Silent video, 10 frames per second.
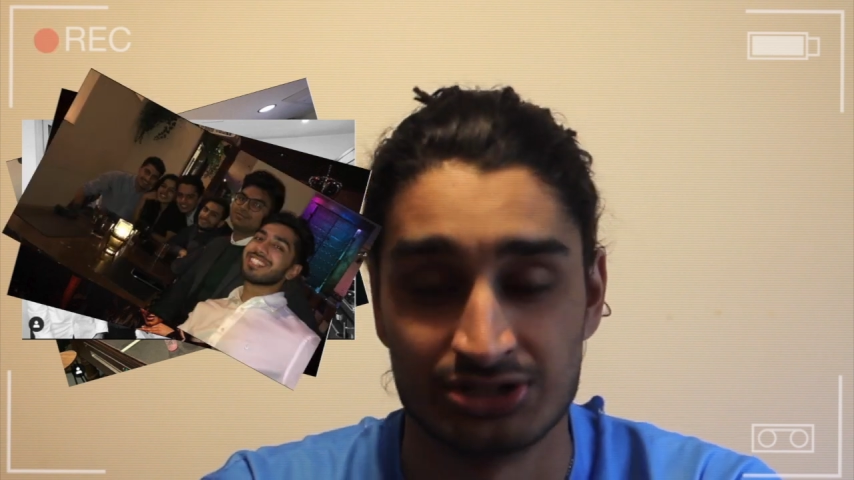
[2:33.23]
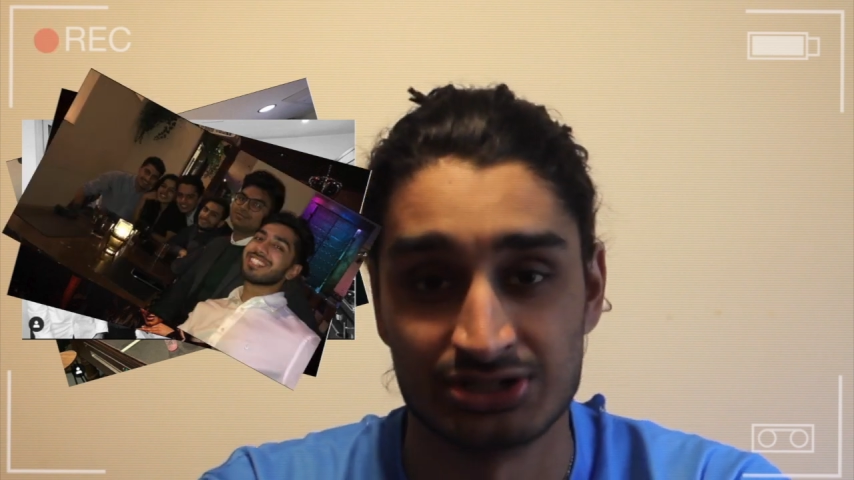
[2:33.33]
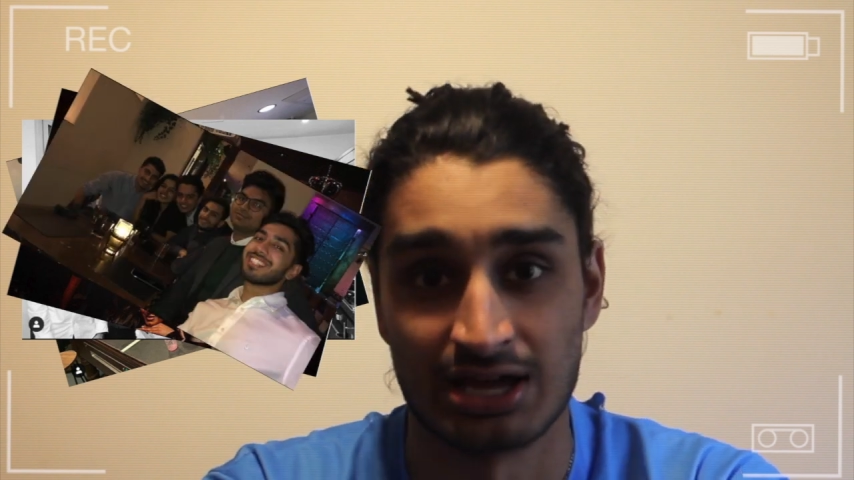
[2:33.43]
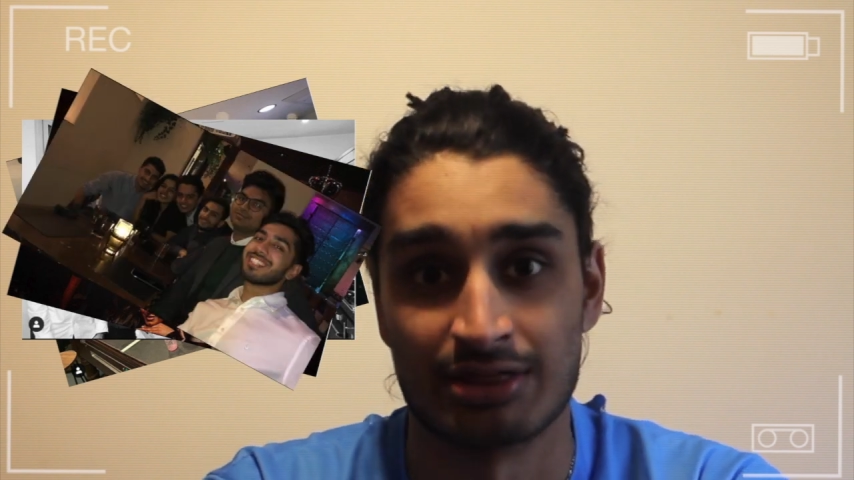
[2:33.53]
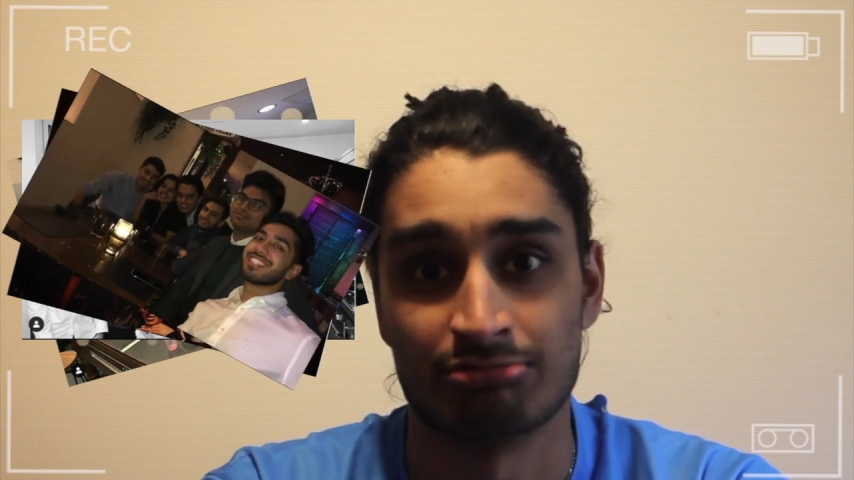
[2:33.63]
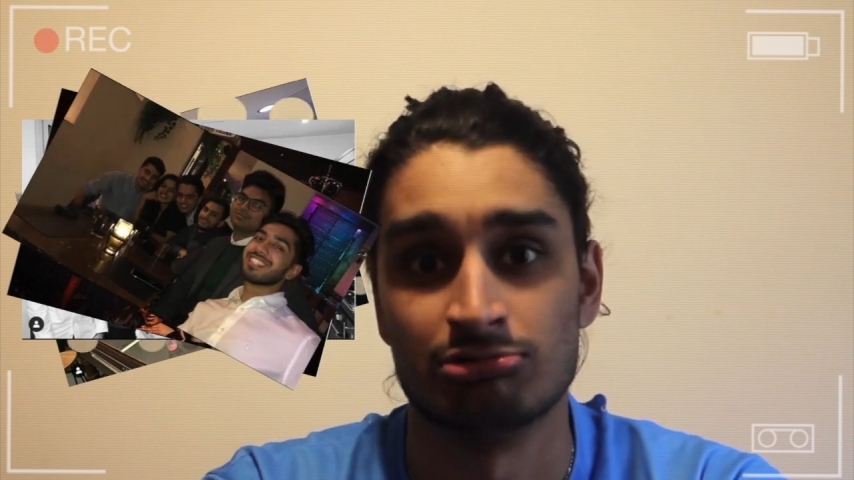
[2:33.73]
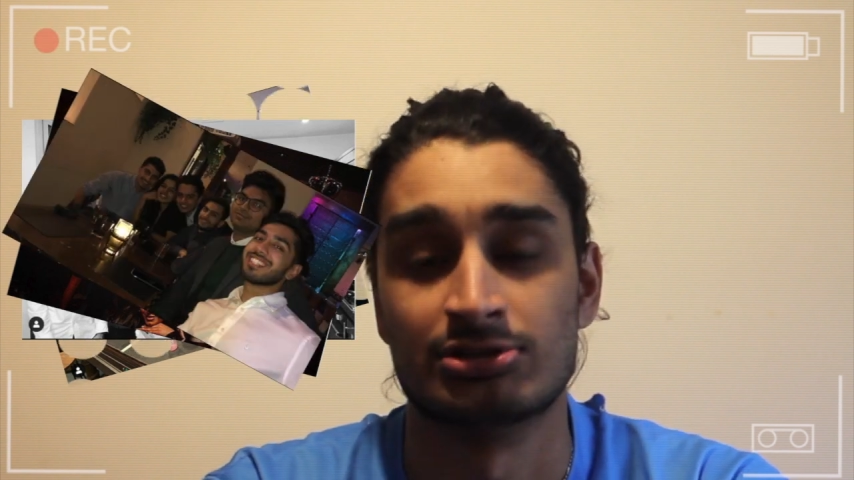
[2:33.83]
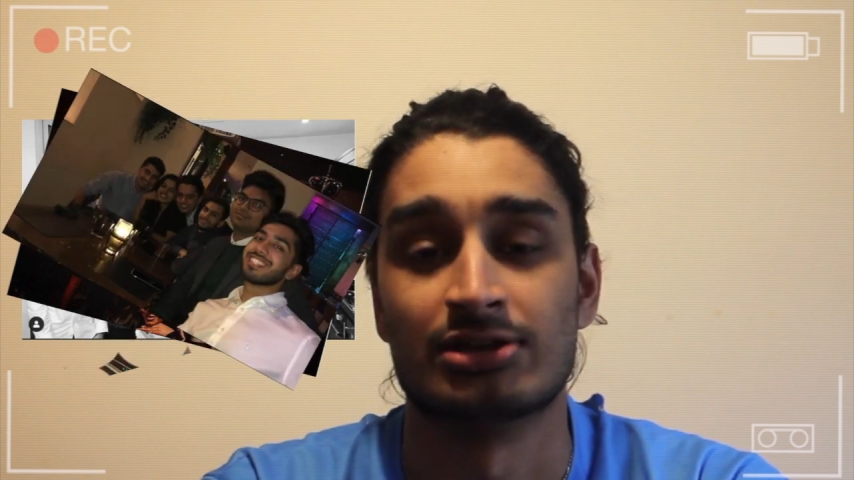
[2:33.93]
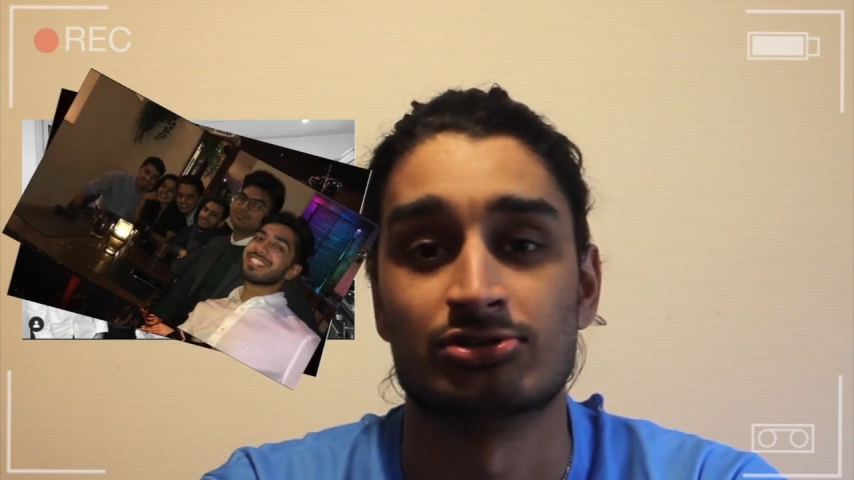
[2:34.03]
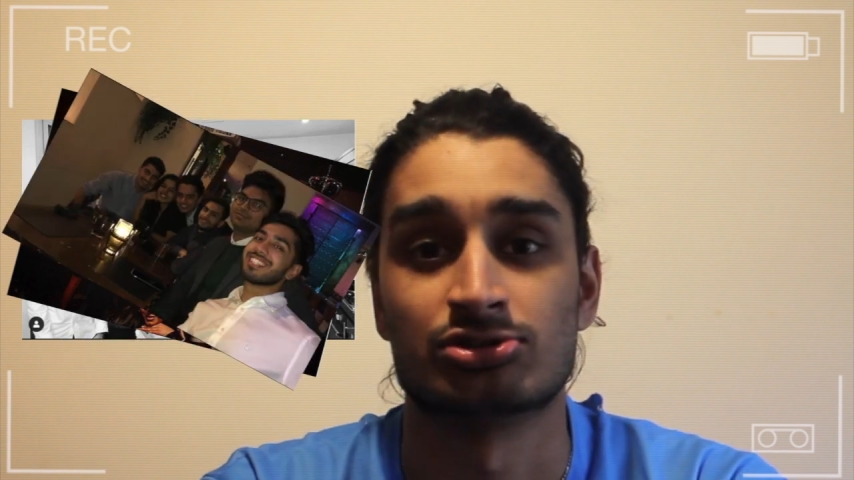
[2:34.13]
to get through
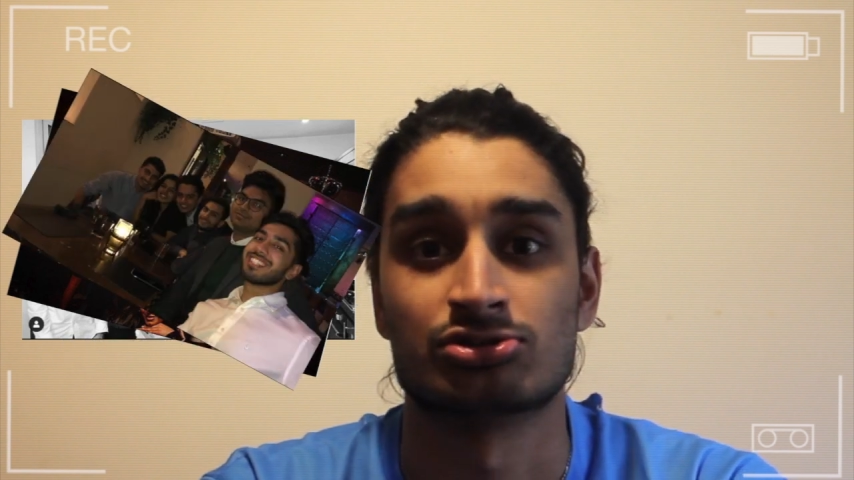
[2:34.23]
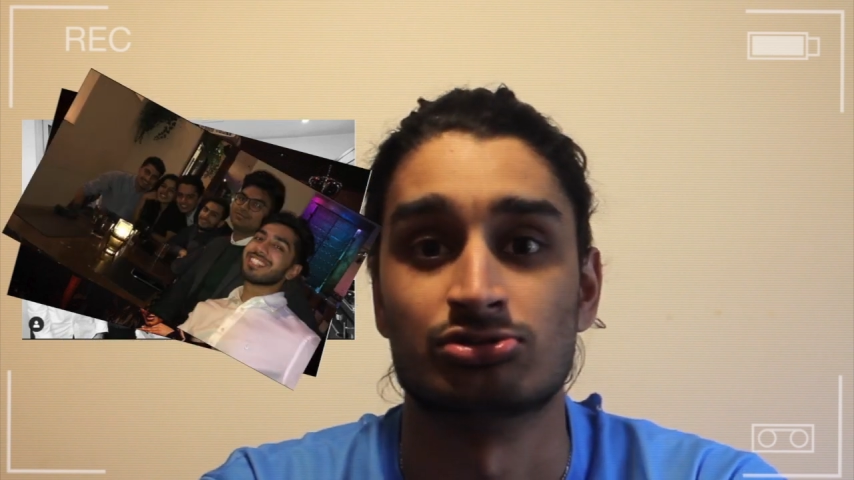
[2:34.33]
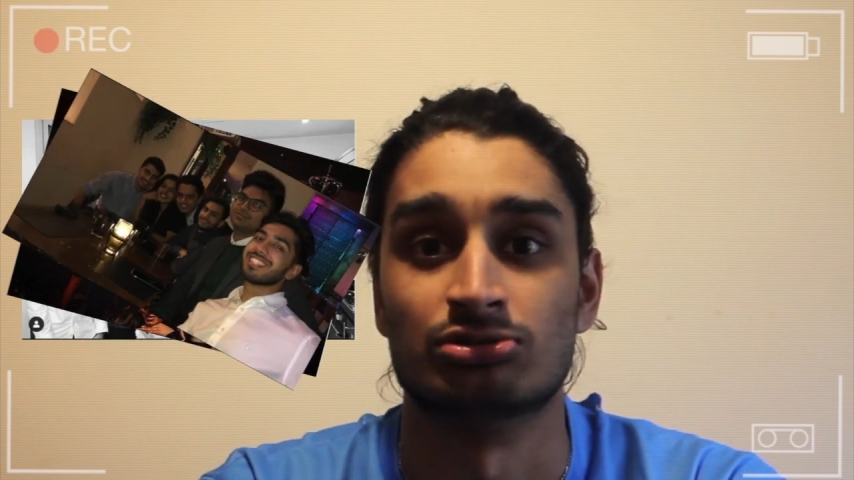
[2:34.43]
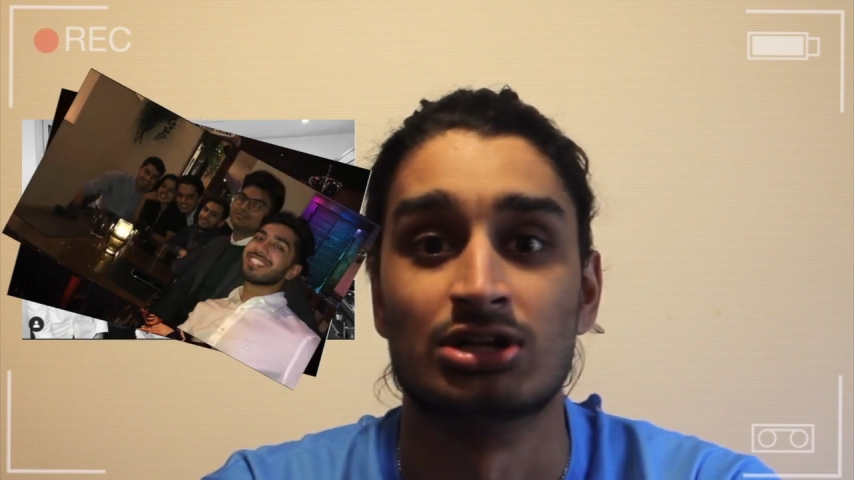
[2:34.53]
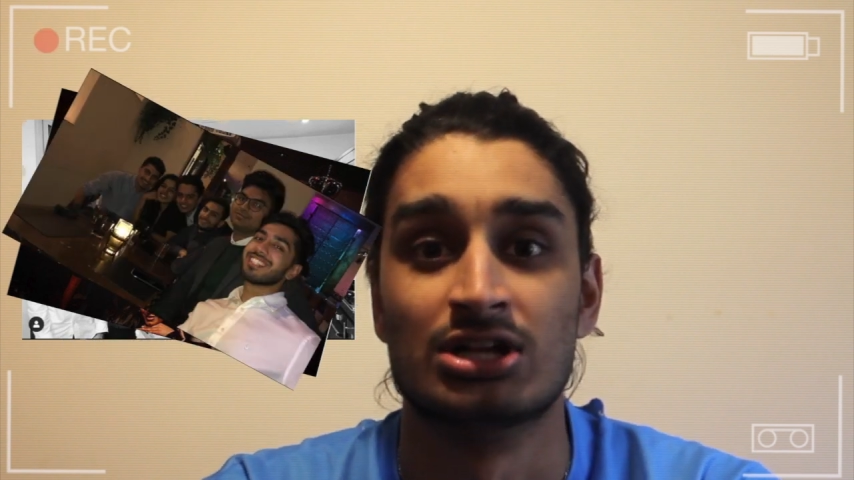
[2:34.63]
dental school